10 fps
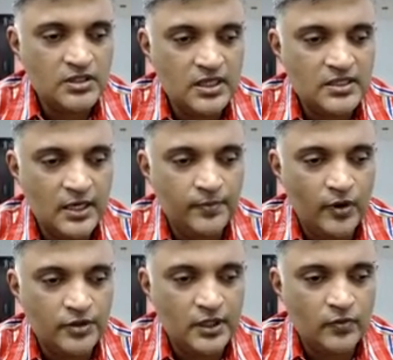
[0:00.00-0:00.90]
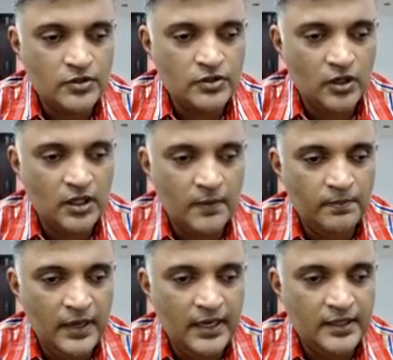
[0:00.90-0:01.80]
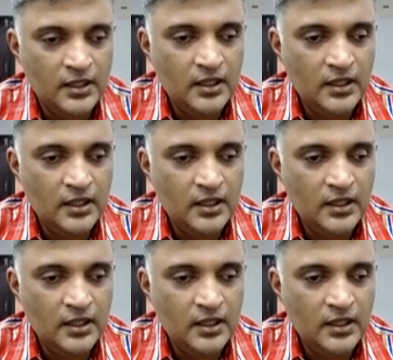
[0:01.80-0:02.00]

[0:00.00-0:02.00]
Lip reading: the said project was not complete,